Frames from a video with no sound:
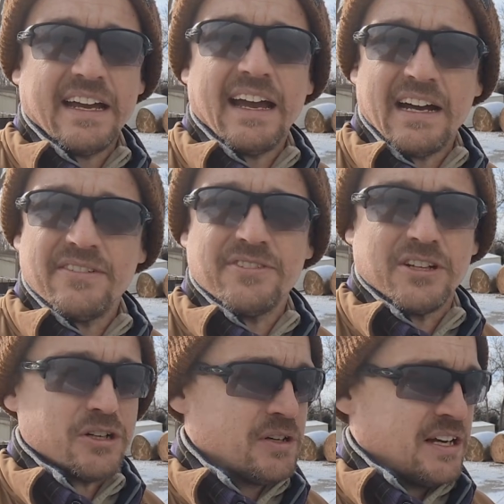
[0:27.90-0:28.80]
to have,
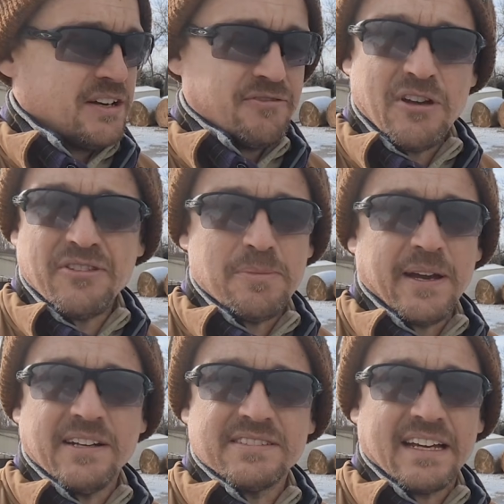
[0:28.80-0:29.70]
50
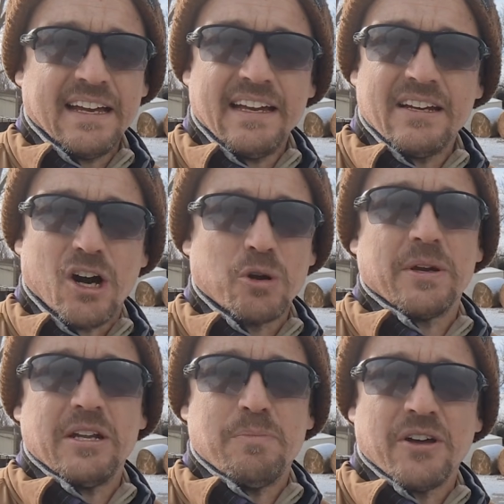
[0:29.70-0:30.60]
pounds of hay
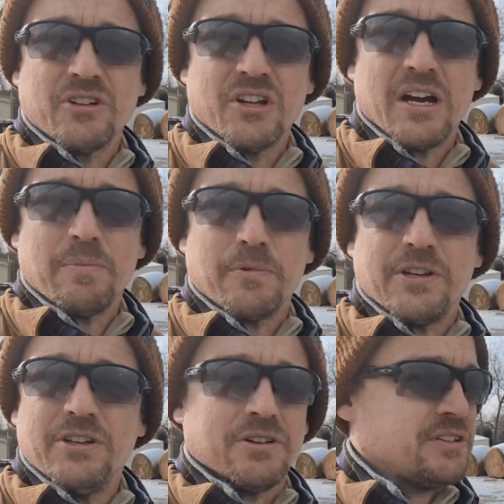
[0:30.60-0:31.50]
already bundled up where
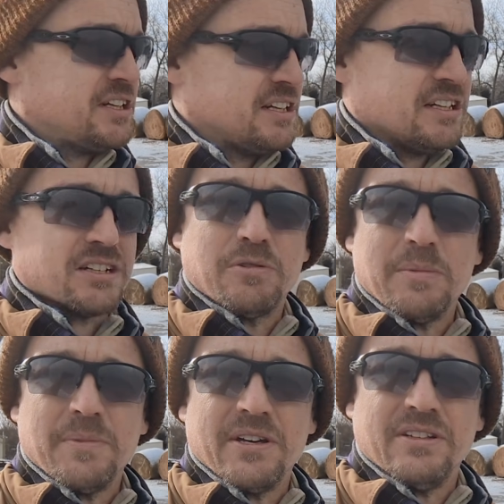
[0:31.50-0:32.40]
you don't need any
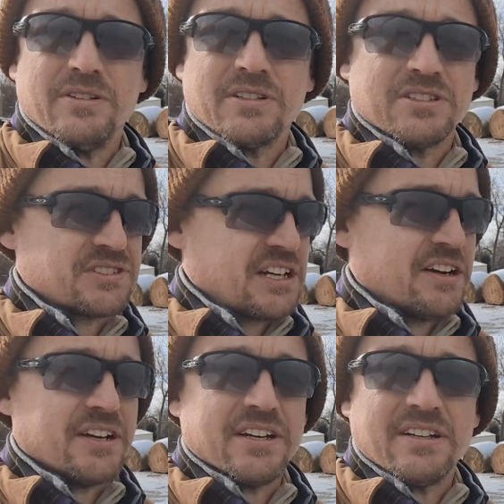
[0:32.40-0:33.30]
equipment. You can just
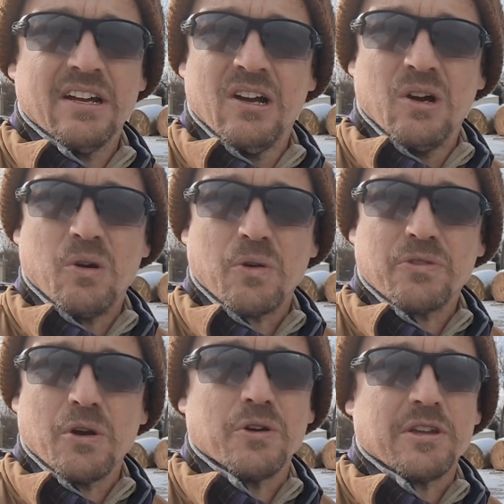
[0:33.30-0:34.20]
carry it or
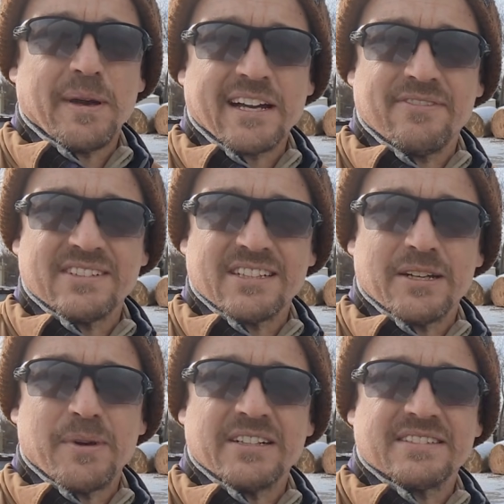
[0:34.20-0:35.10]
throw it in the back of a
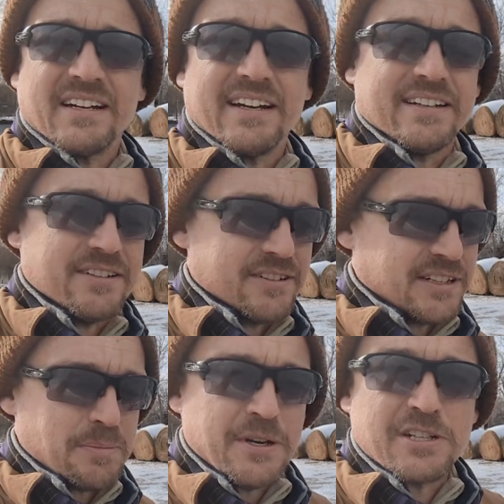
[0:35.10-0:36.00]
side-by-side. You don't
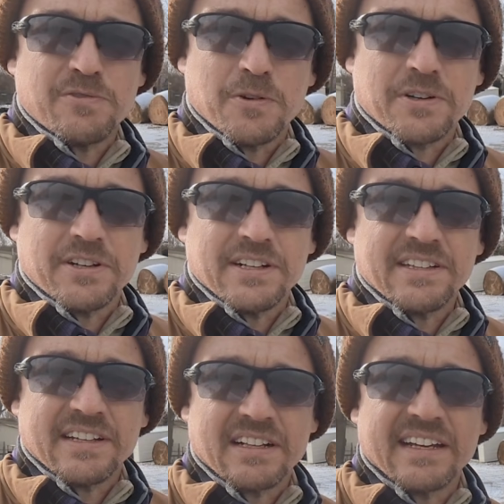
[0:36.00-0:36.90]
need a pitchfork or
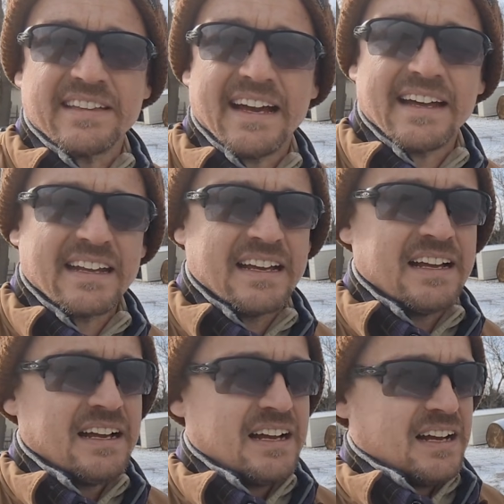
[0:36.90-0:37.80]
anything like that.
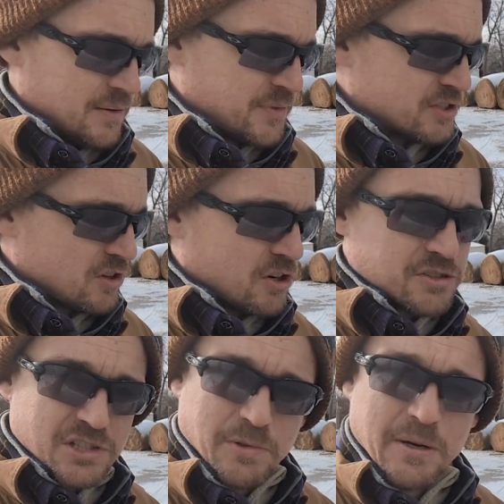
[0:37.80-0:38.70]
There's
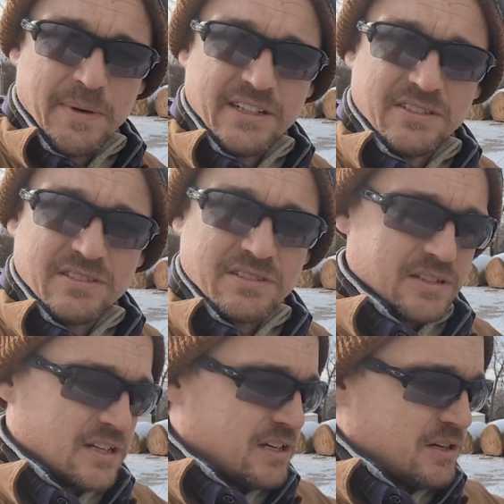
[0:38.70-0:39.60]
large square bales,
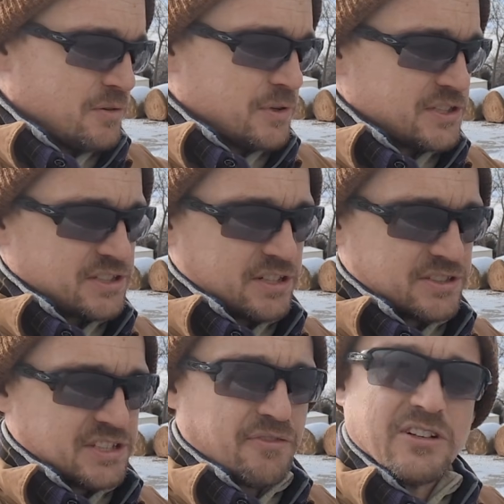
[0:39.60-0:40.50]
which
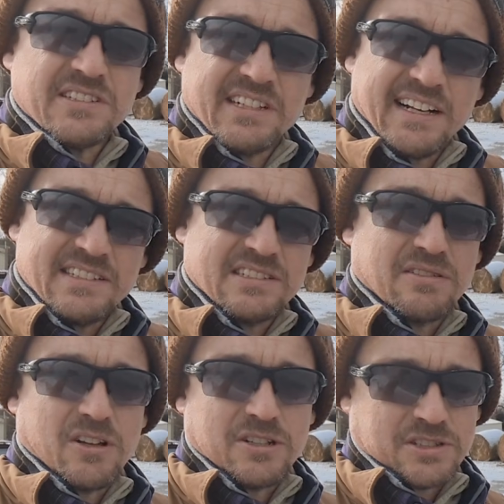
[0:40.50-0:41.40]
there's different sizes
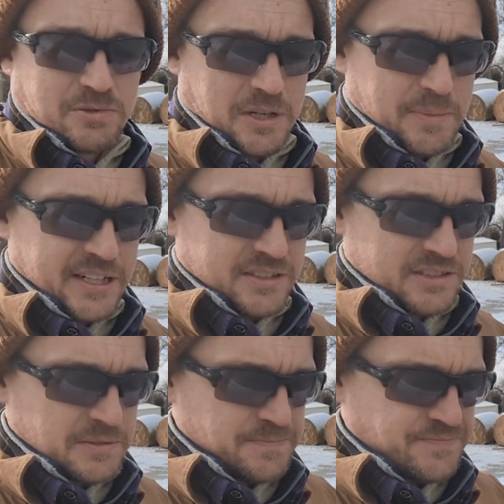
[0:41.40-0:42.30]
of large square bales.